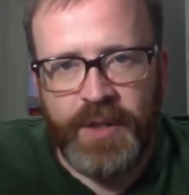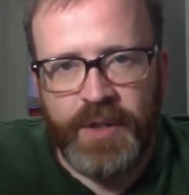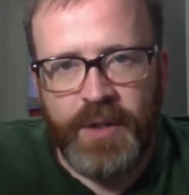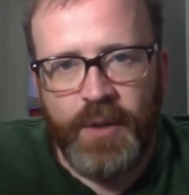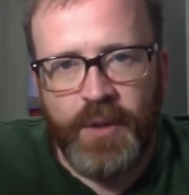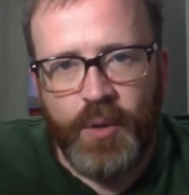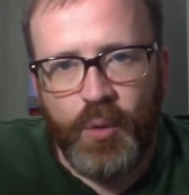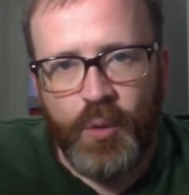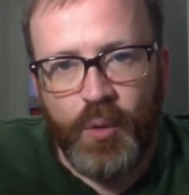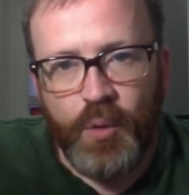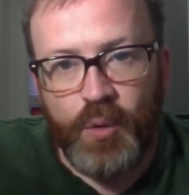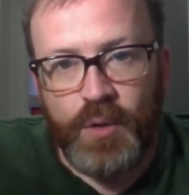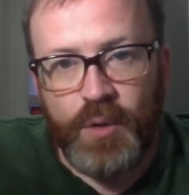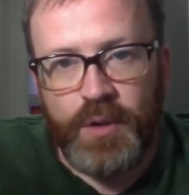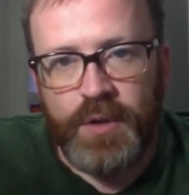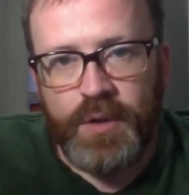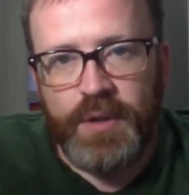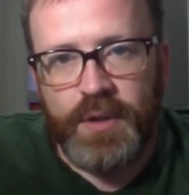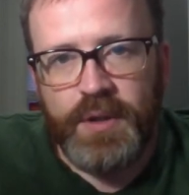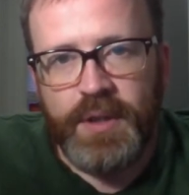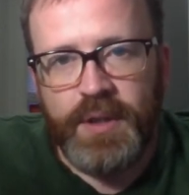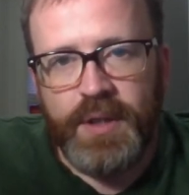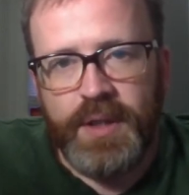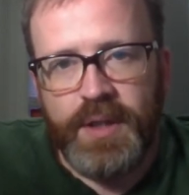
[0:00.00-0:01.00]
Or
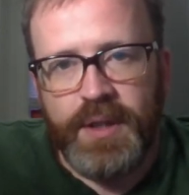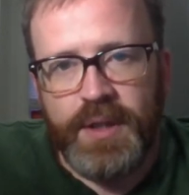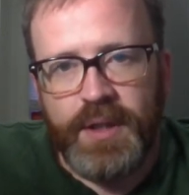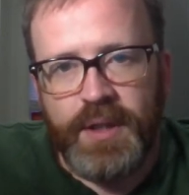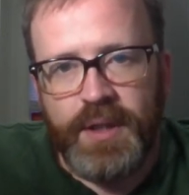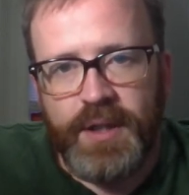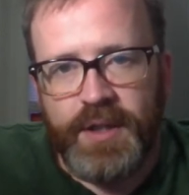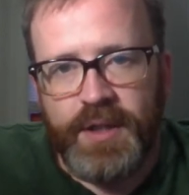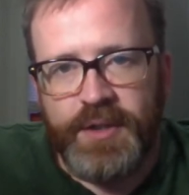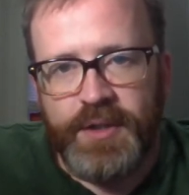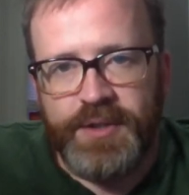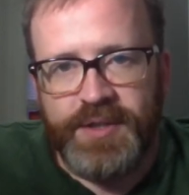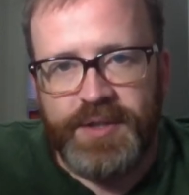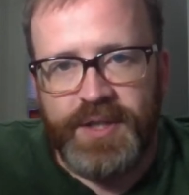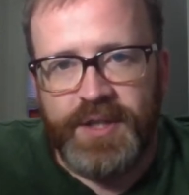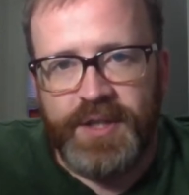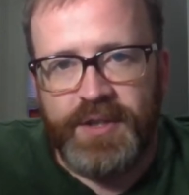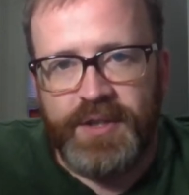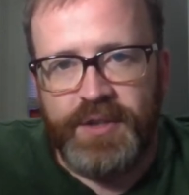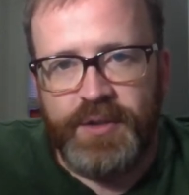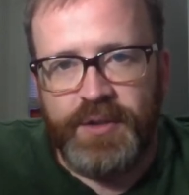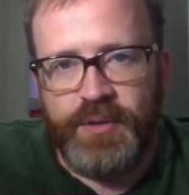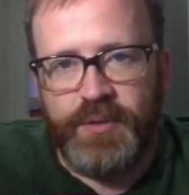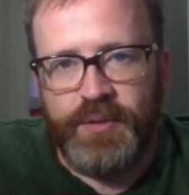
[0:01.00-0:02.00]
I could say to
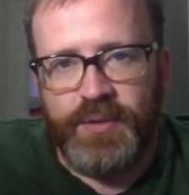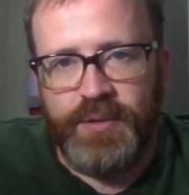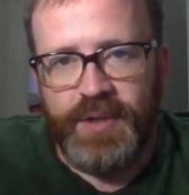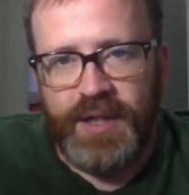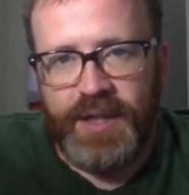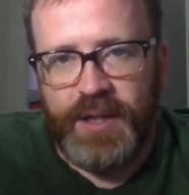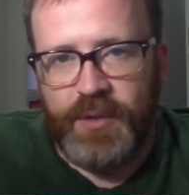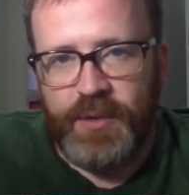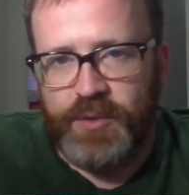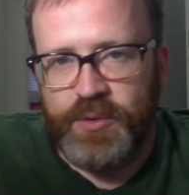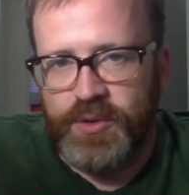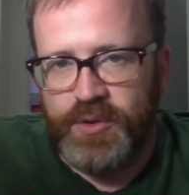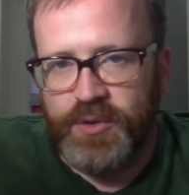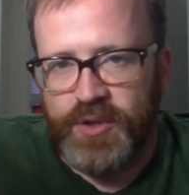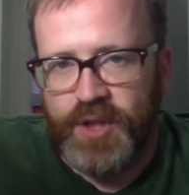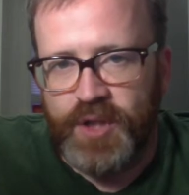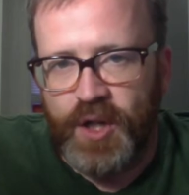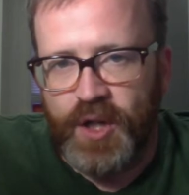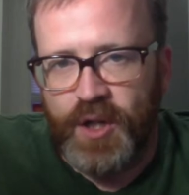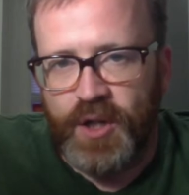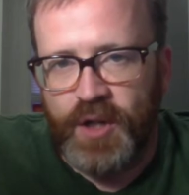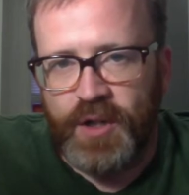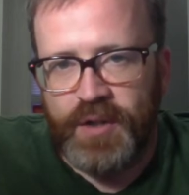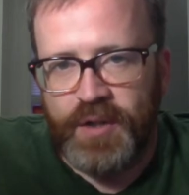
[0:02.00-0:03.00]
you, how's your
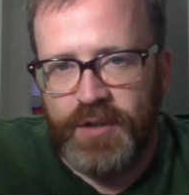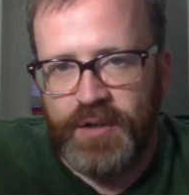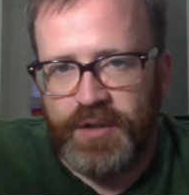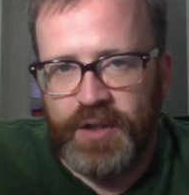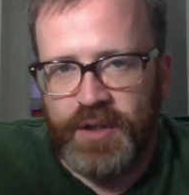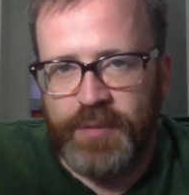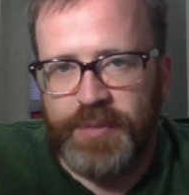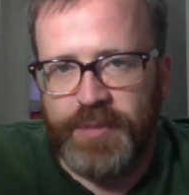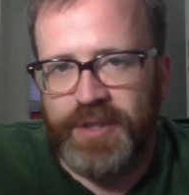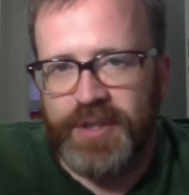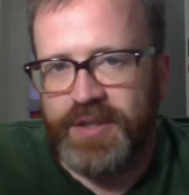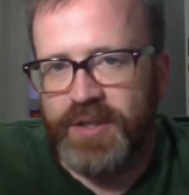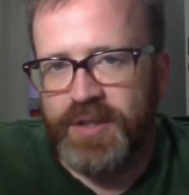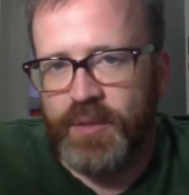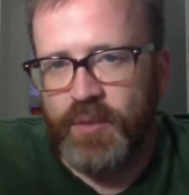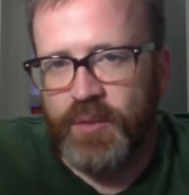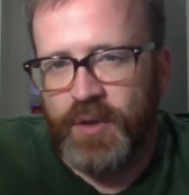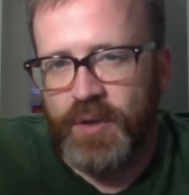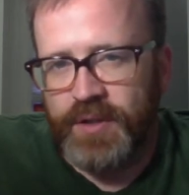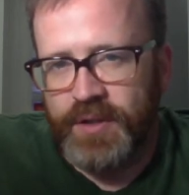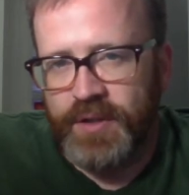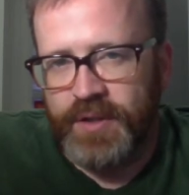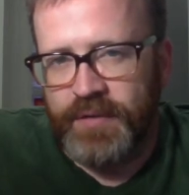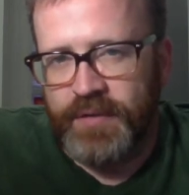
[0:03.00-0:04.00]
dog? Not because I
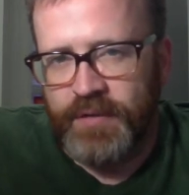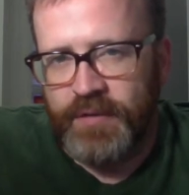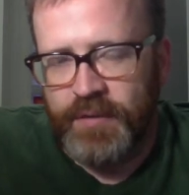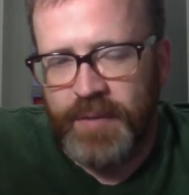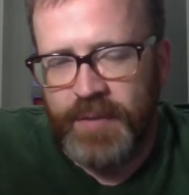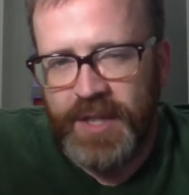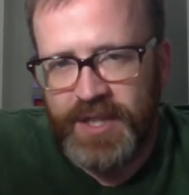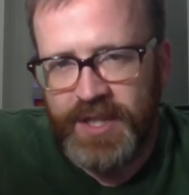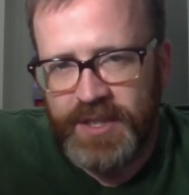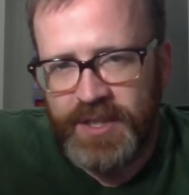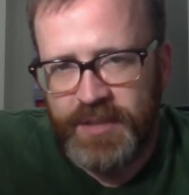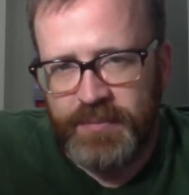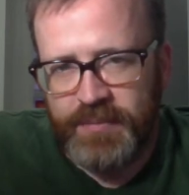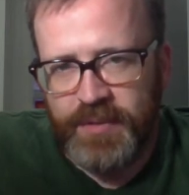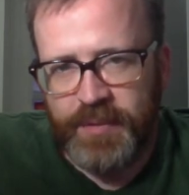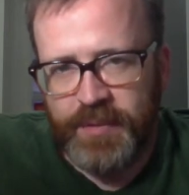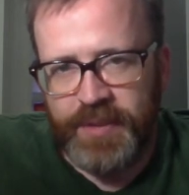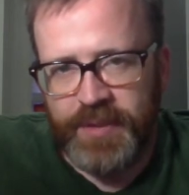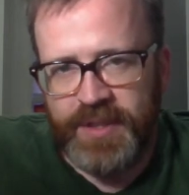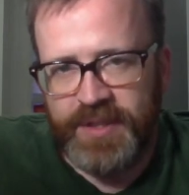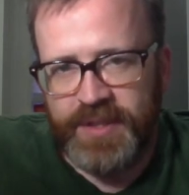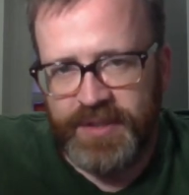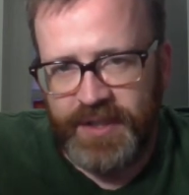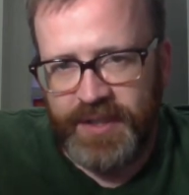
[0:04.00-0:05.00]
want the information, but
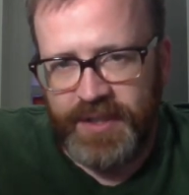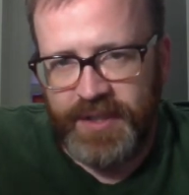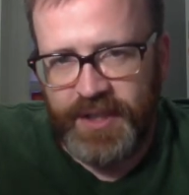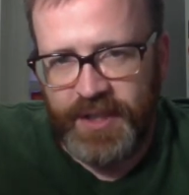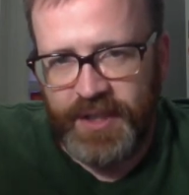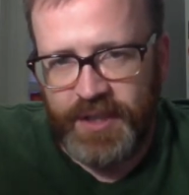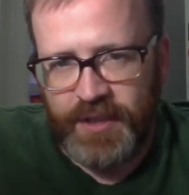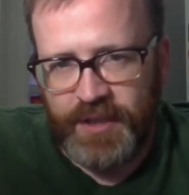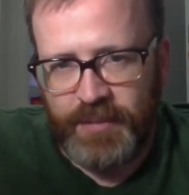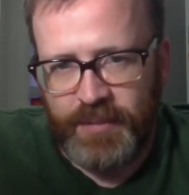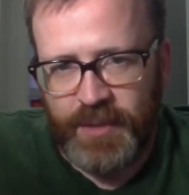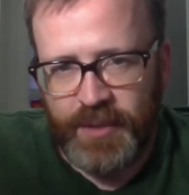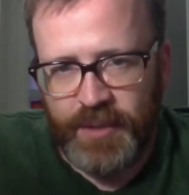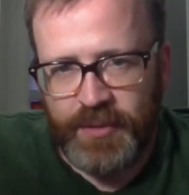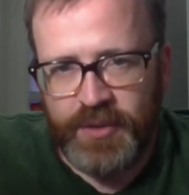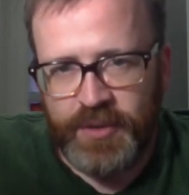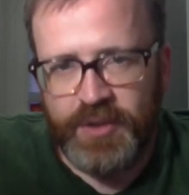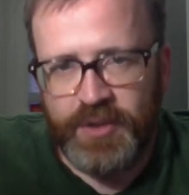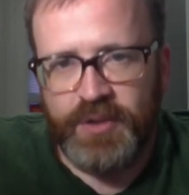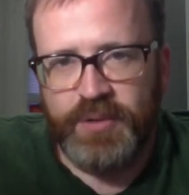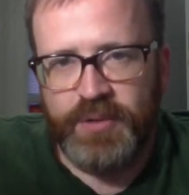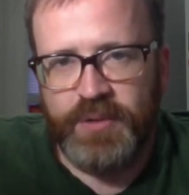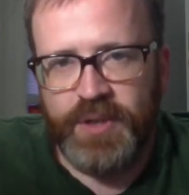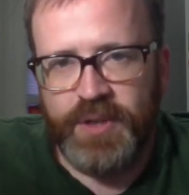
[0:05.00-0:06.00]
because I care about
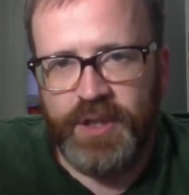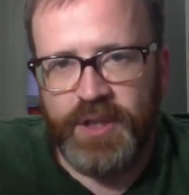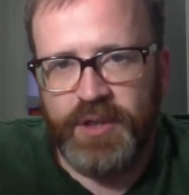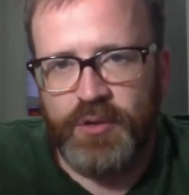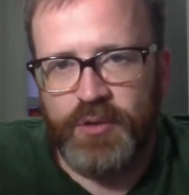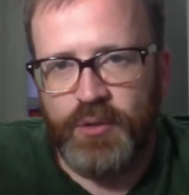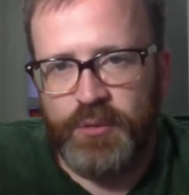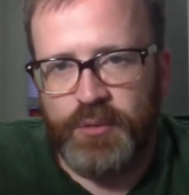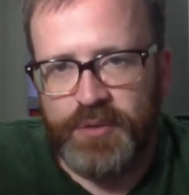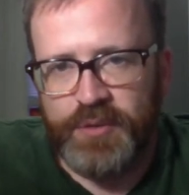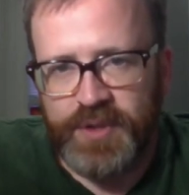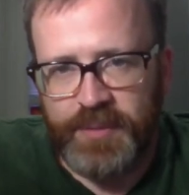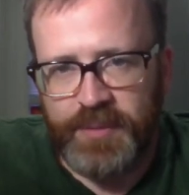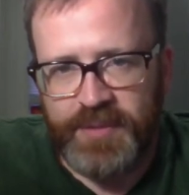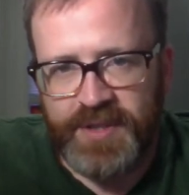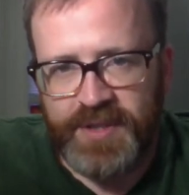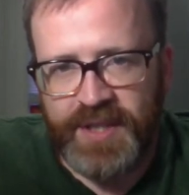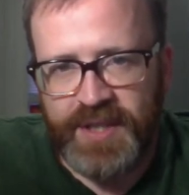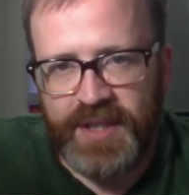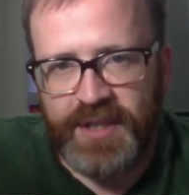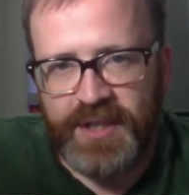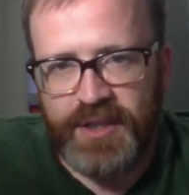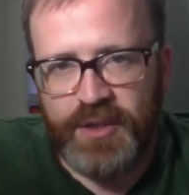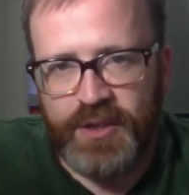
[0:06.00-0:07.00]
you and I know it was
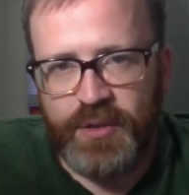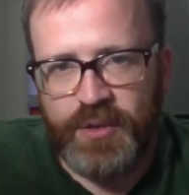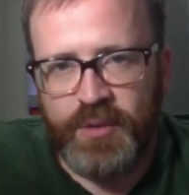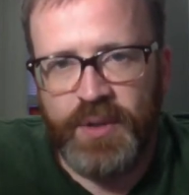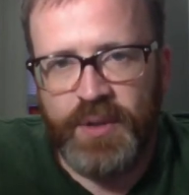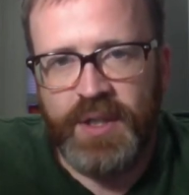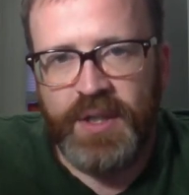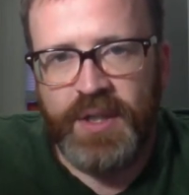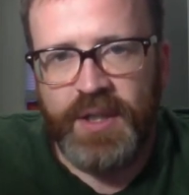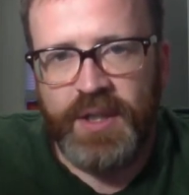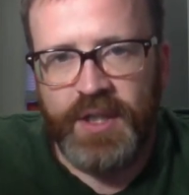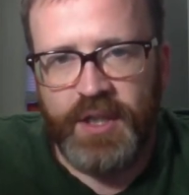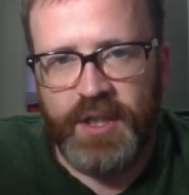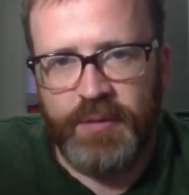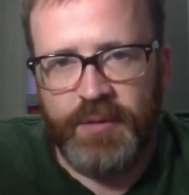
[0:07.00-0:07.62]
upsetting you and I'm